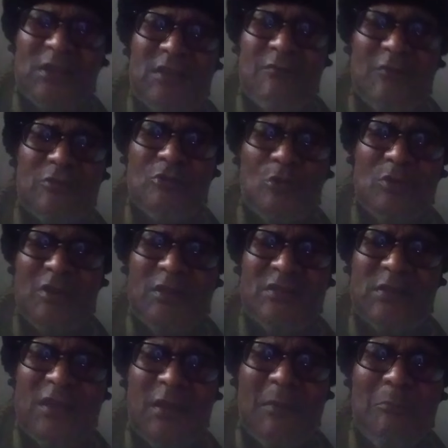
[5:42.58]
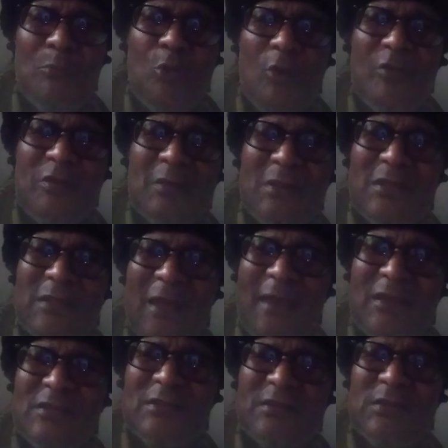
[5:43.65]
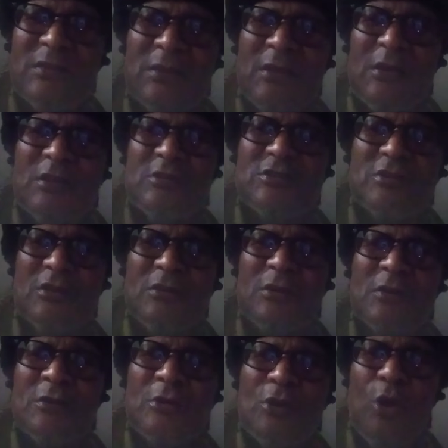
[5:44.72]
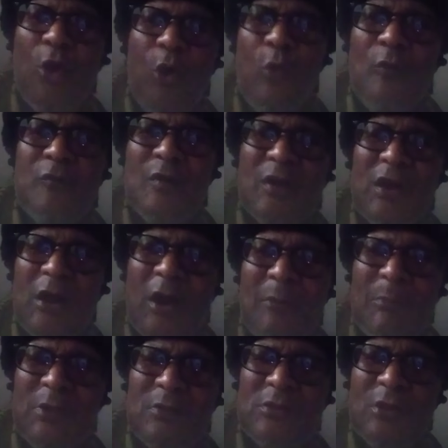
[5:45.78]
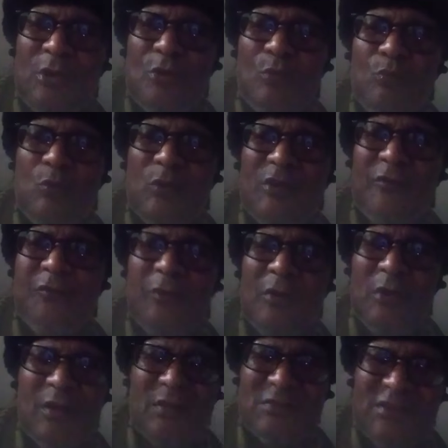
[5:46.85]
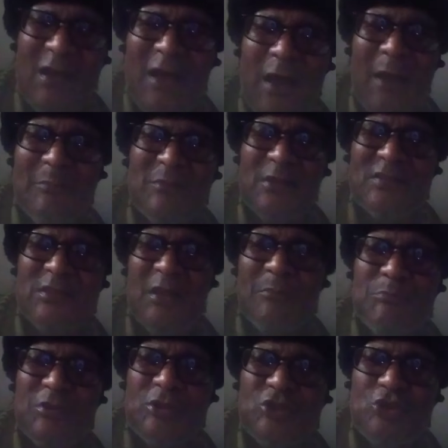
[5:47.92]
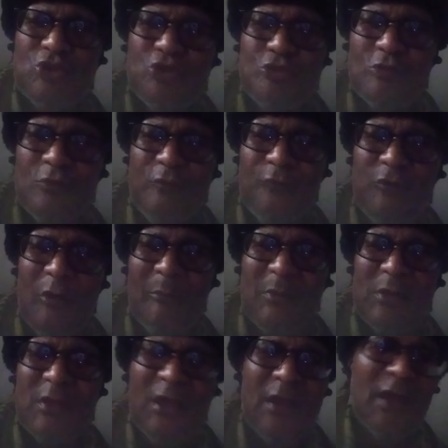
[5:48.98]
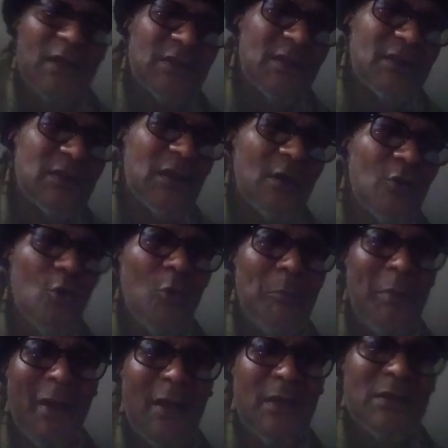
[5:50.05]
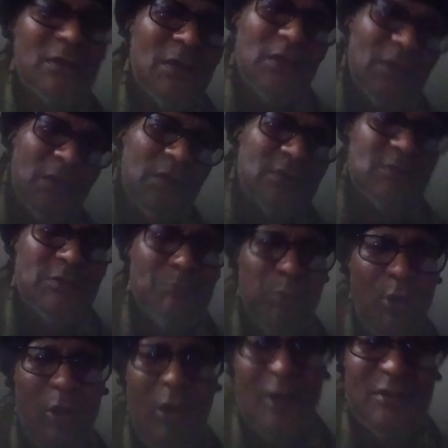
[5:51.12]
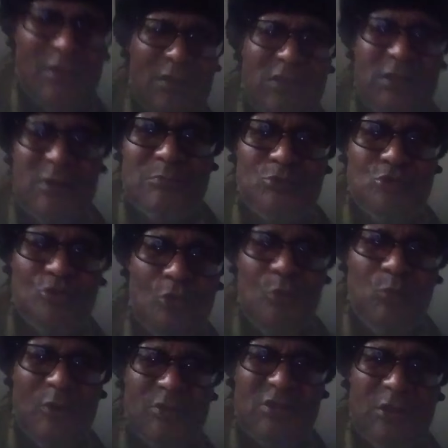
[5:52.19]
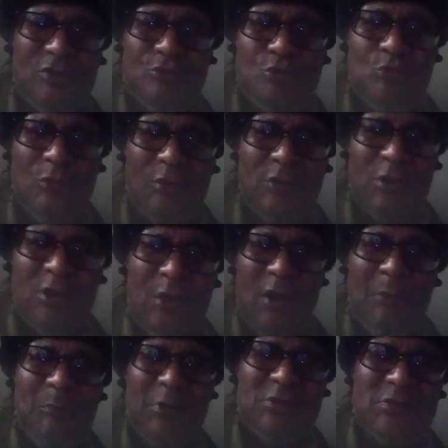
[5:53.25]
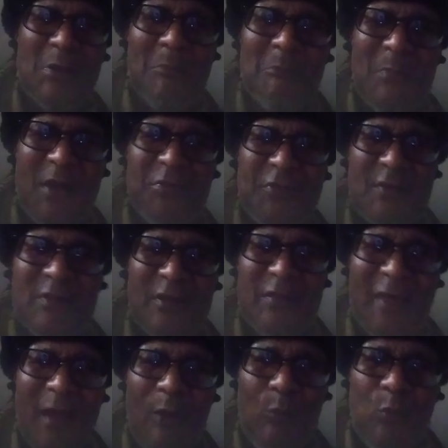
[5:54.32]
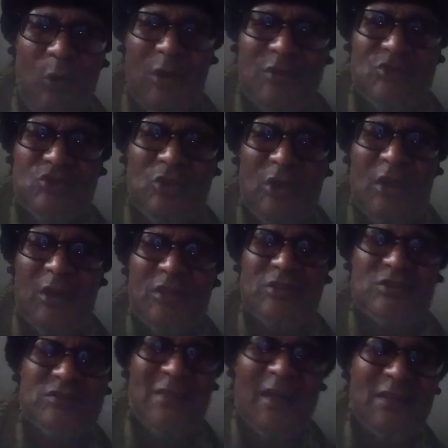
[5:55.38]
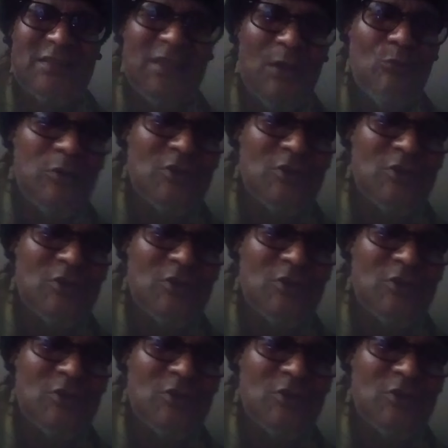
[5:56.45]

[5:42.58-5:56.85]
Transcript: even though that they are more than likely to overcome it with time, that they'll be cured from it, and then they'll go back and party and keep doing what they're doing. But the method of that was that they